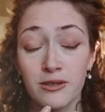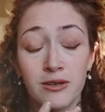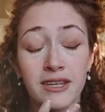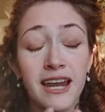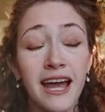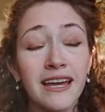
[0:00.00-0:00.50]
so
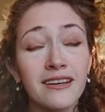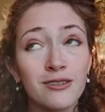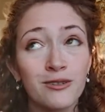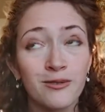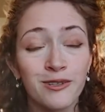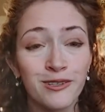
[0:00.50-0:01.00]
that I could
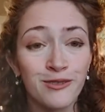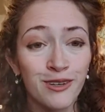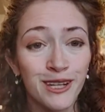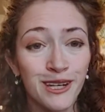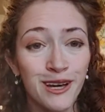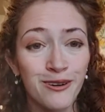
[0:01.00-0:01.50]
do this
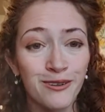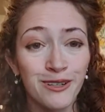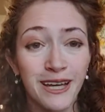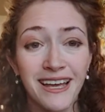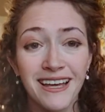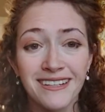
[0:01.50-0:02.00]
video
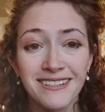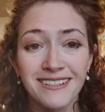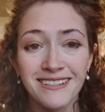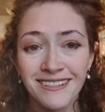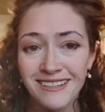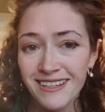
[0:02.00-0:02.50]
and
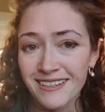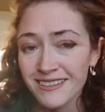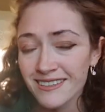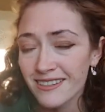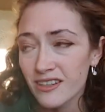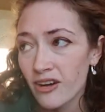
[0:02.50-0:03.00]

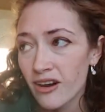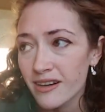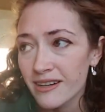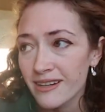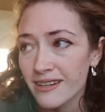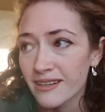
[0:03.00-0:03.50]
this
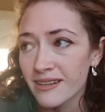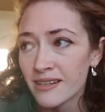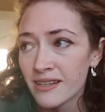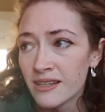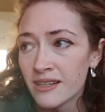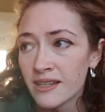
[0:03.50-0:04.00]
gardening
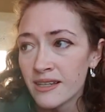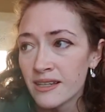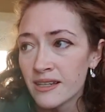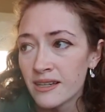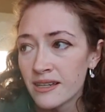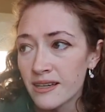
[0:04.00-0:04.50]

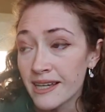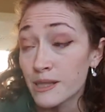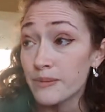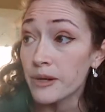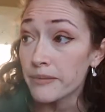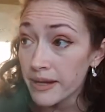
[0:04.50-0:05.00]

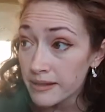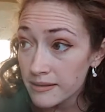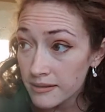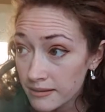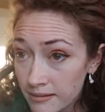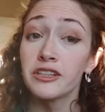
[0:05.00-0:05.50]
experiment.
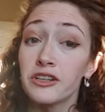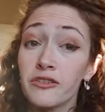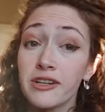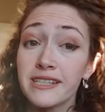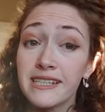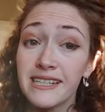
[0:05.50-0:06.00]
You're
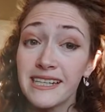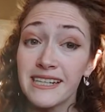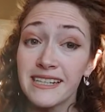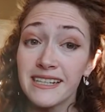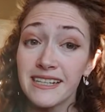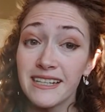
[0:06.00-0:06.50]
going to
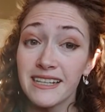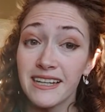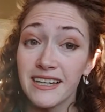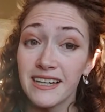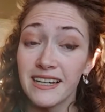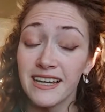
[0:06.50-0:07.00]
need
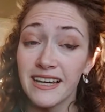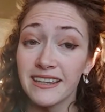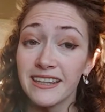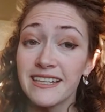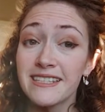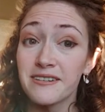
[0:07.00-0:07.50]
a
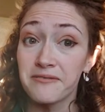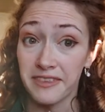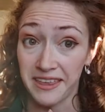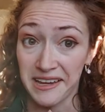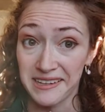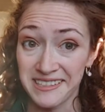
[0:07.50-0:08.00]
list of
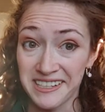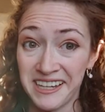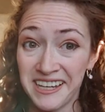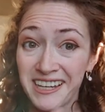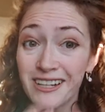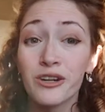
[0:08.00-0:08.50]
things.
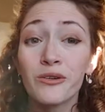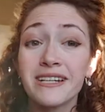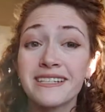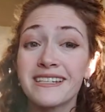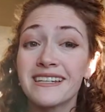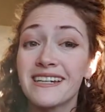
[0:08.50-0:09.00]
You're
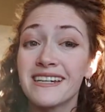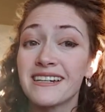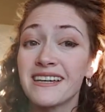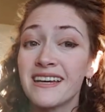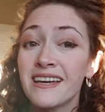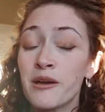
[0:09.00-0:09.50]
going to
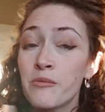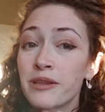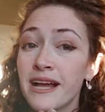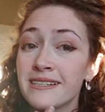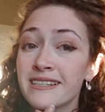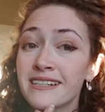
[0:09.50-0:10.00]
need
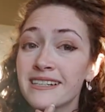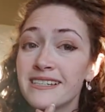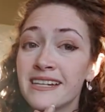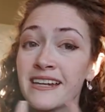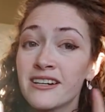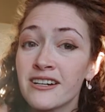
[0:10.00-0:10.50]
plastic
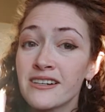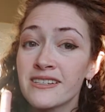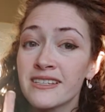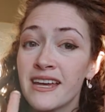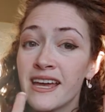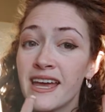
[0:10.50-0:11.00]

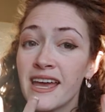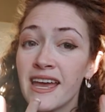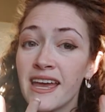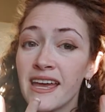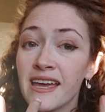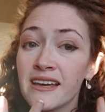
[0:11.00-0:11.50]
containers,
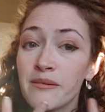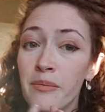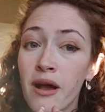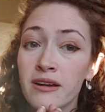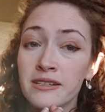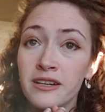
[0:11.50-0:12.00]
a
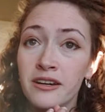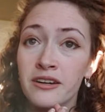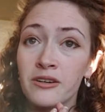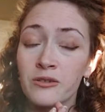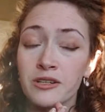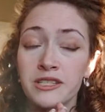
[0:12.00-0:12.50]
box
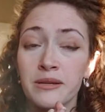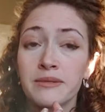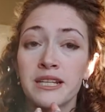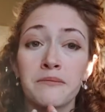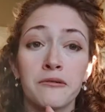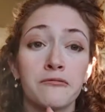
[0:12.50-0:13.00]
cutter or some
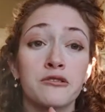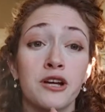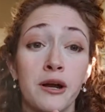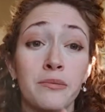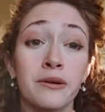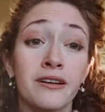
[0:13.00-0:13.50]
type of
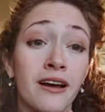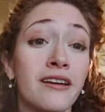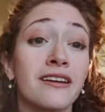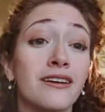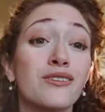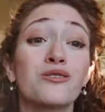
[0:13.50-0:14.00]
sharp
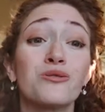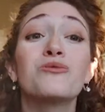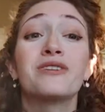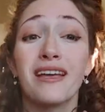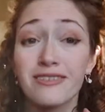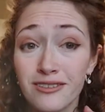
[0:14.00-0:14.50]
cutting
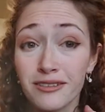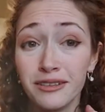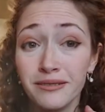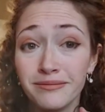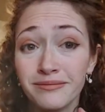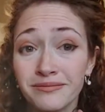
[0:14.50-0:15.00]
utensil.